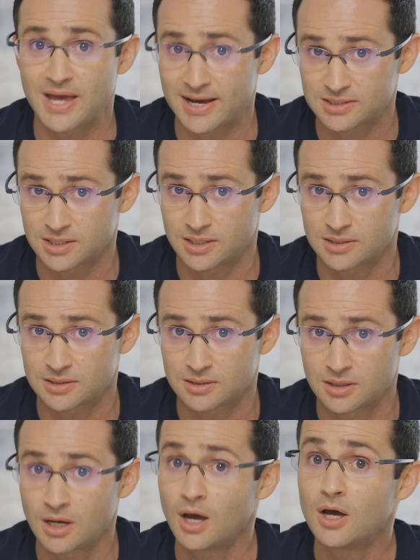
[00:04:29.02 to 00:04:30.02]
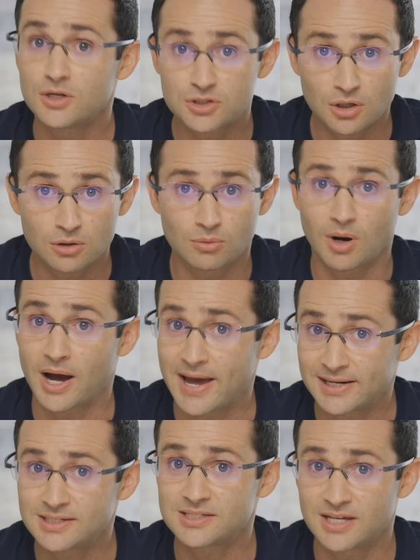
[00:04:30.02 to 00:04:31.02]
be accessed. So I
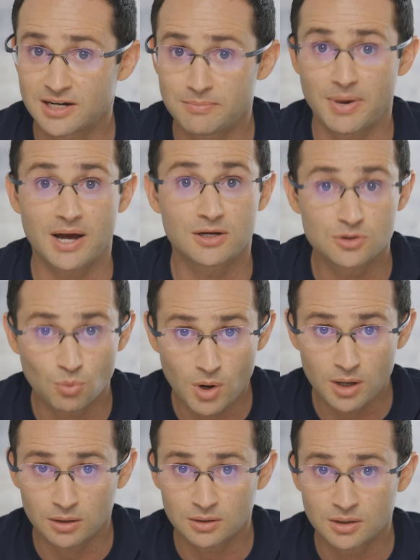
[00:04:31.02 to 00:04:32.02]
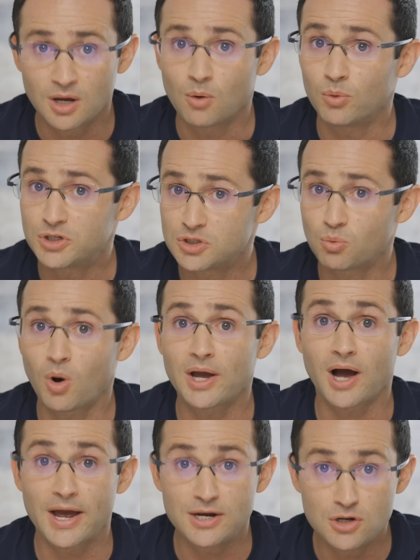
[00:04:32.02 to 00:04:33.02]
had to send it back as well which is why
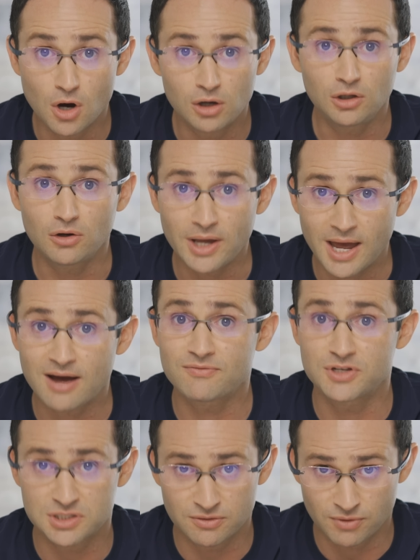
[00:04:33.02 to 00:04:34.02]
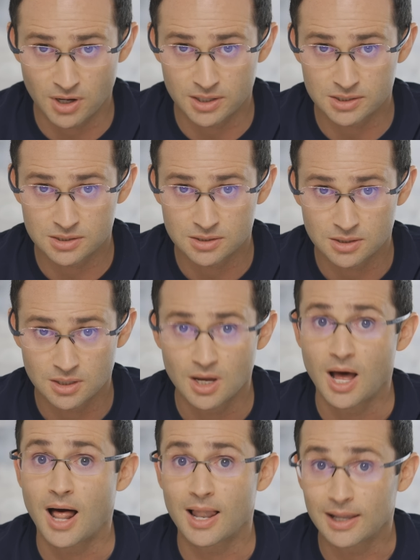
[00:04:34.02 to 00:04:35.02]
I no longer have this device.
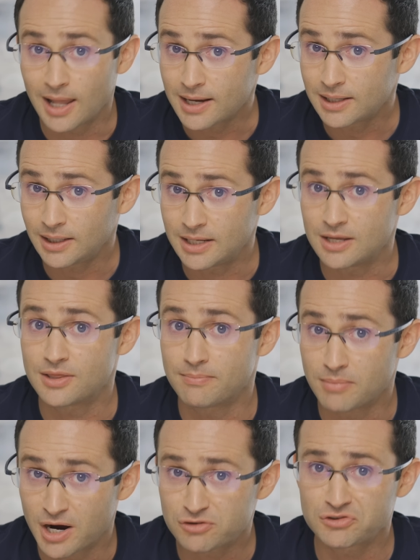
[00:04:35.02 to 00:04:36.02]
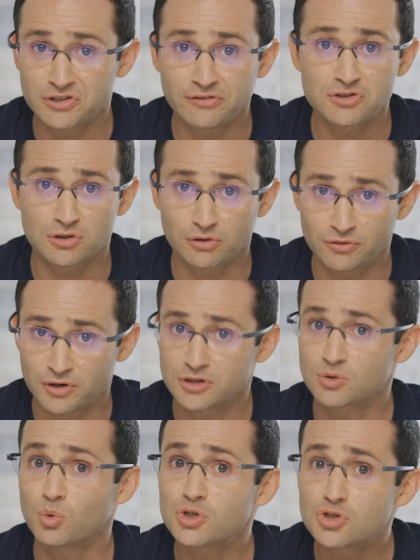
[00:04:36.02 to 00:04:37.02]
Luckily, the Microsoft store
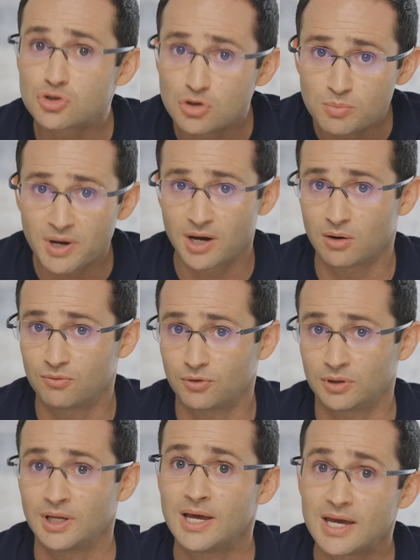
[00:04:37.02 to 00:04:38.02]
folks were super helpful